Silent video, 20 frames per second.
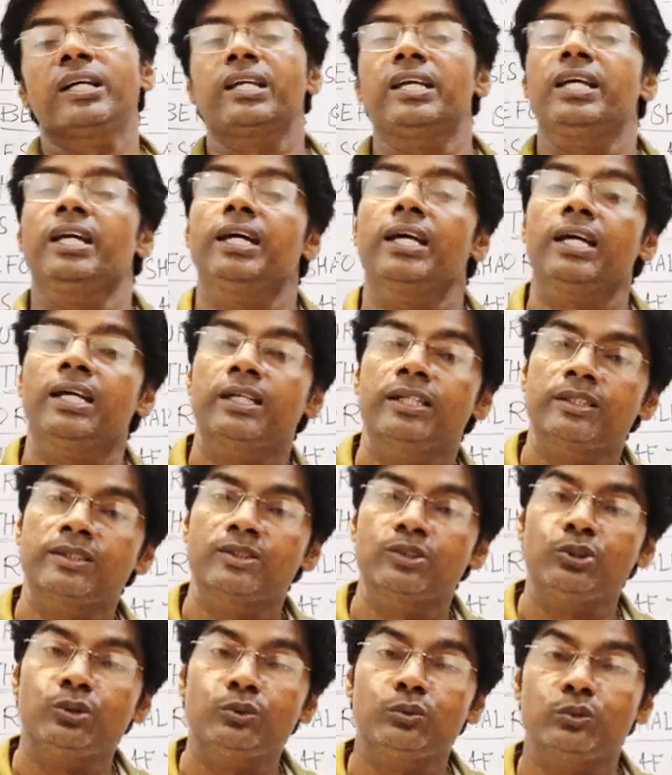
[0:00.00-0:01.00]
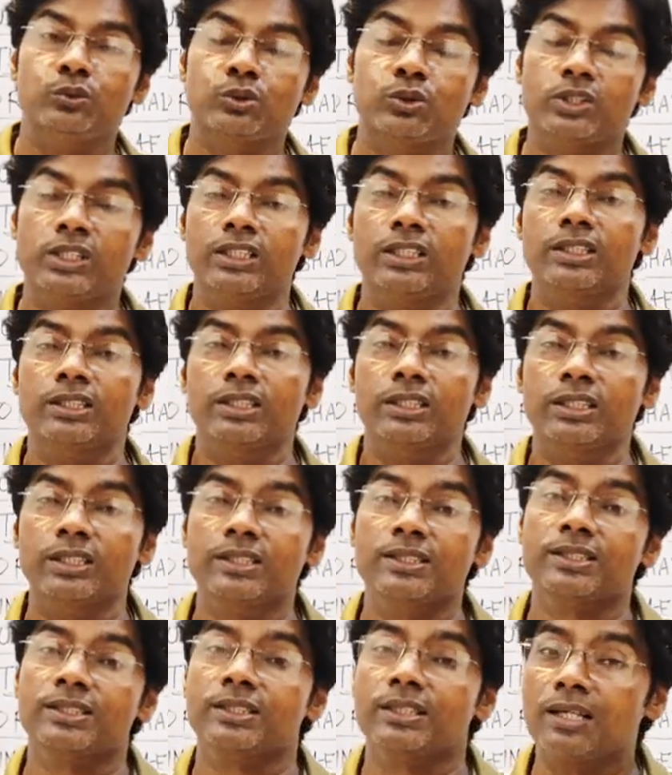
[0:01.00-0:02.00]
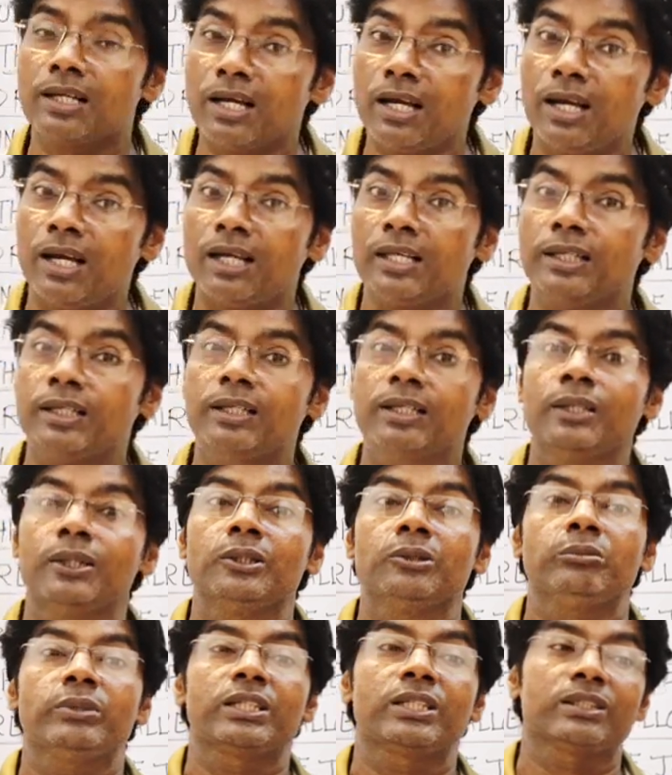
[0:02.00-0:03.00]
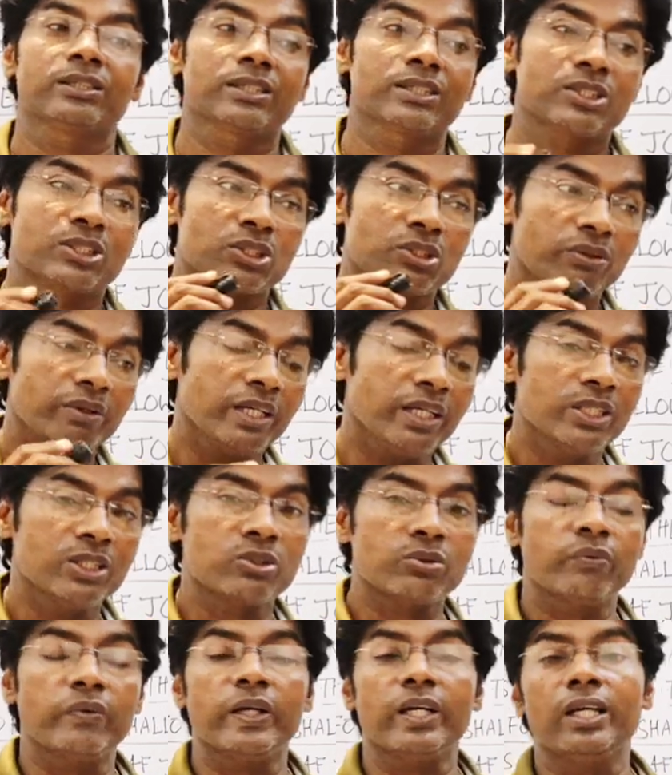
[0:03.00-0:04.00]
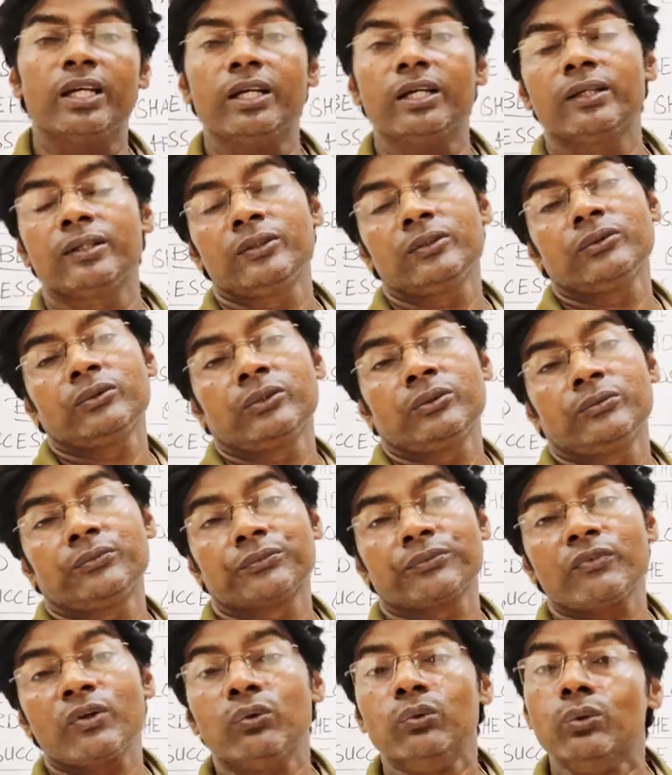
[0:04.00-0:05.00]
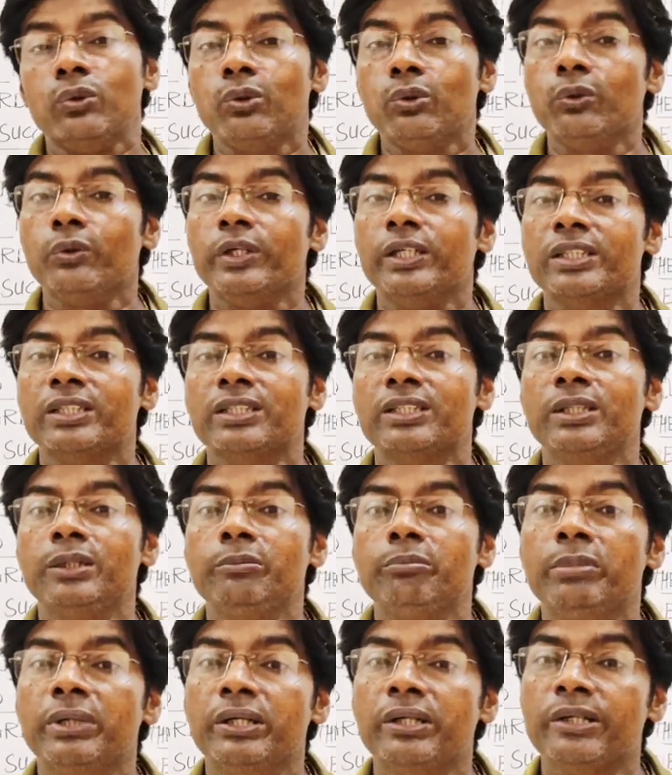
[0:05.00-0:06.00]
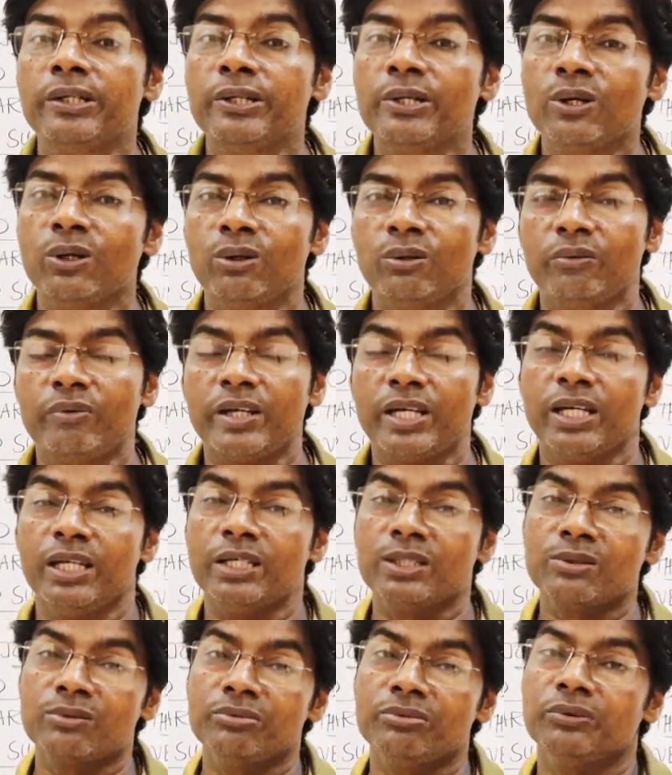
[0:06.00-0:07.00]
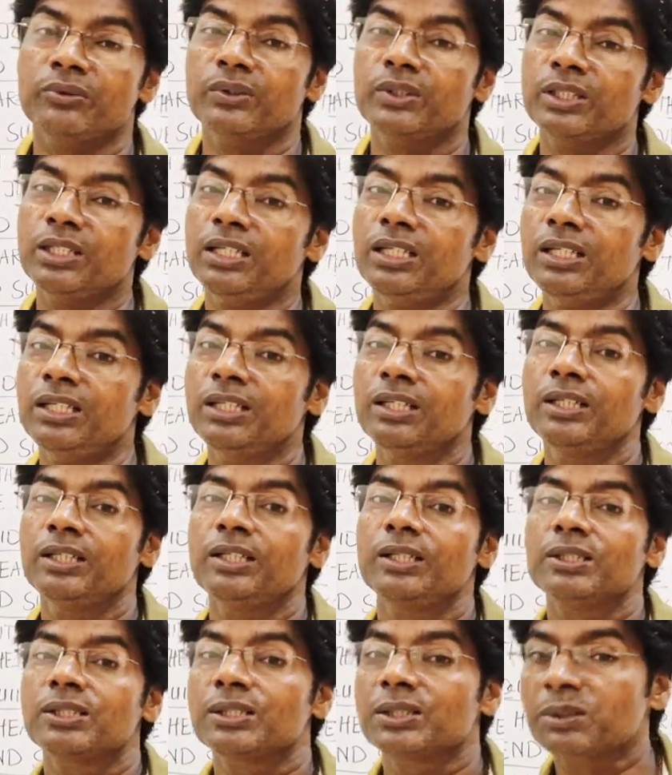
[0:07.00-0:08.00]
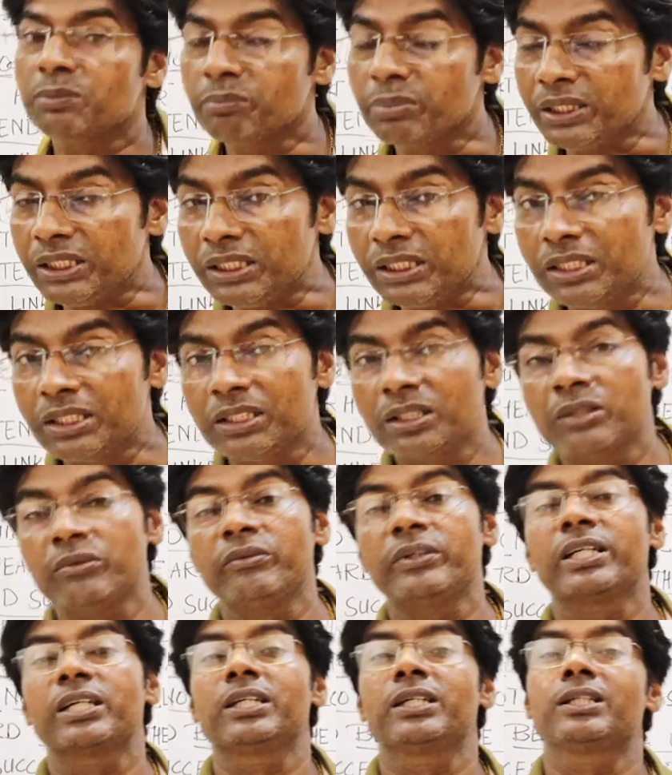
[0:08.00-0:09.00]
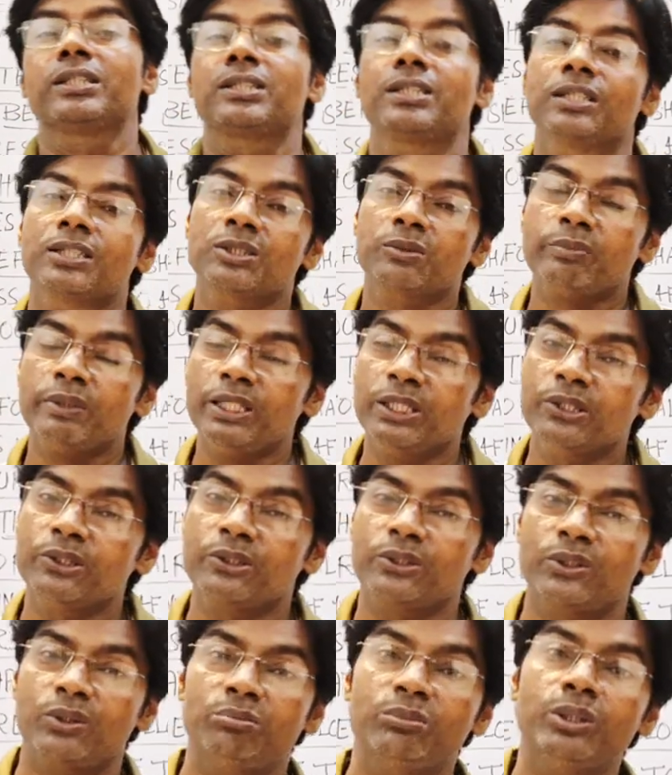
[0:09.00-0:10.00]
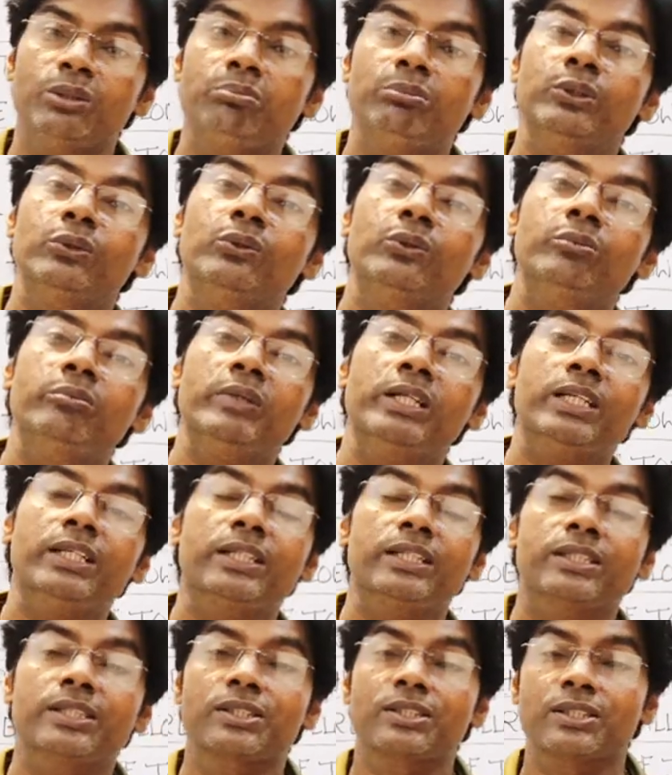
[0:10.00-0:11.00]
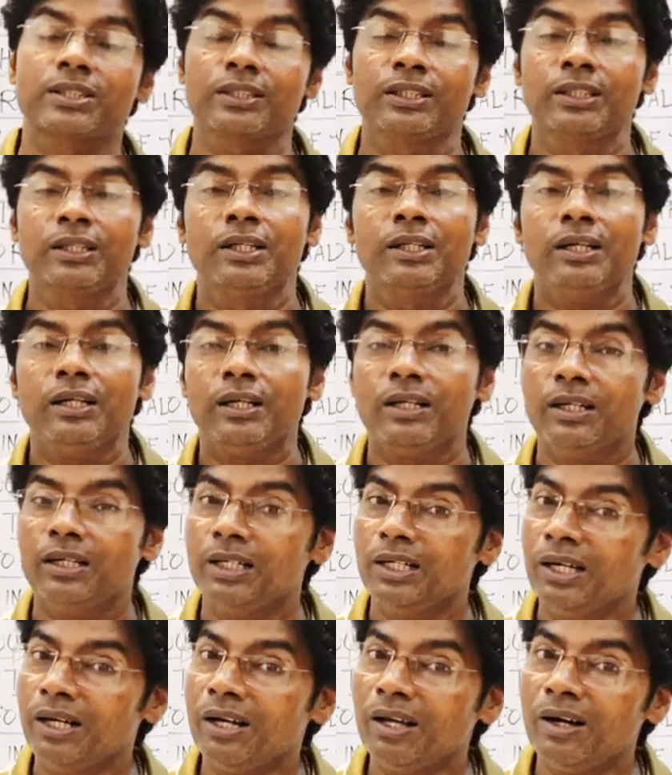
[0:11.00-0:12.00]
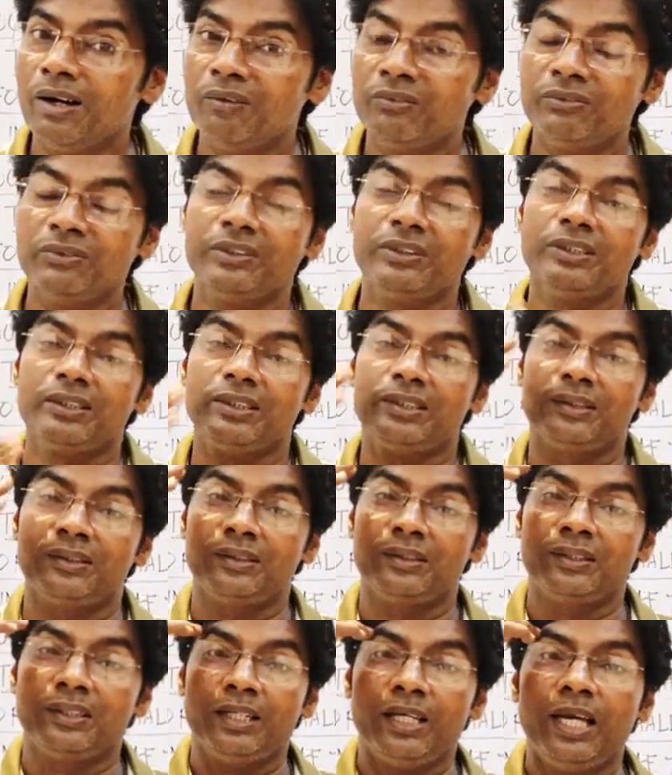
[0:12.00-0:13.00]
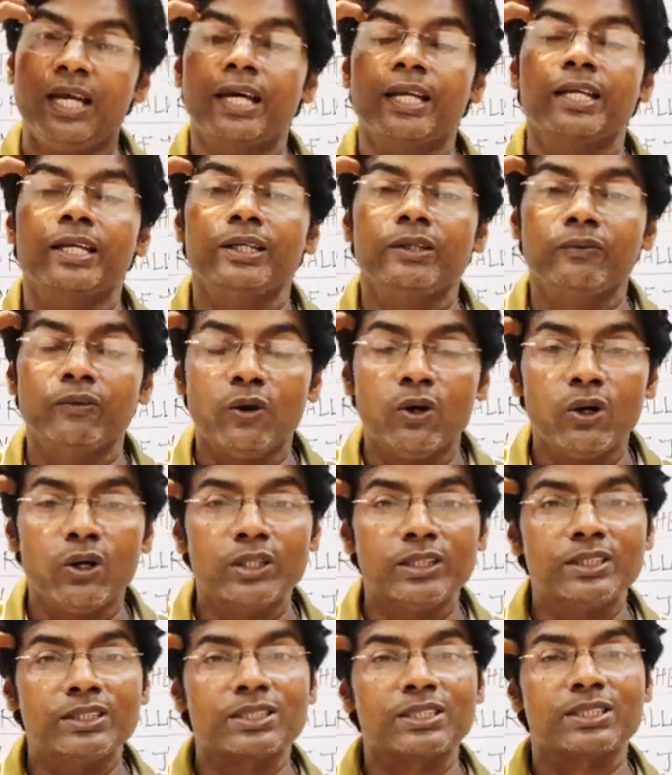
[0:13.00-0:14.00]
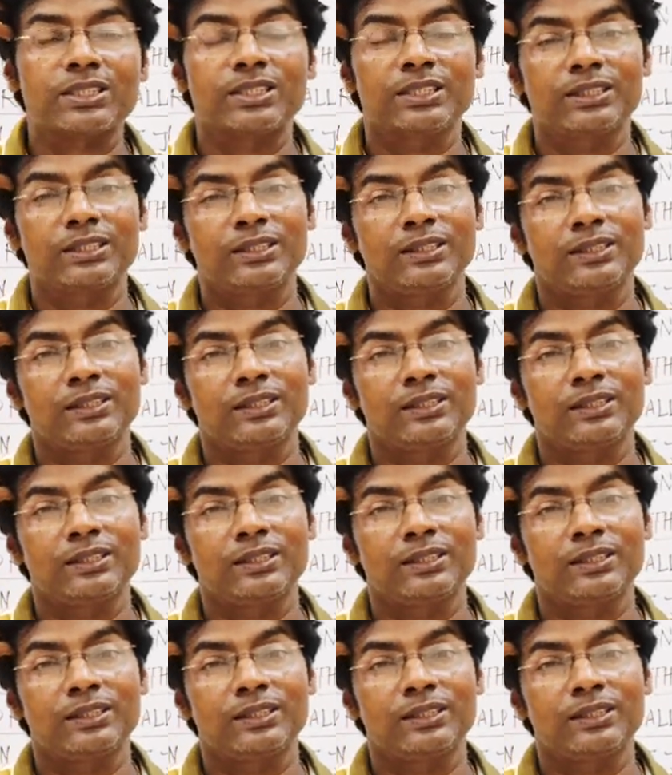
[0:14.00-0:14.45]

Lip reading: again is used in this line, because a straightway cuckoo is the bird of hate for the speaker, because the speaker of the poem is a lover, and he wants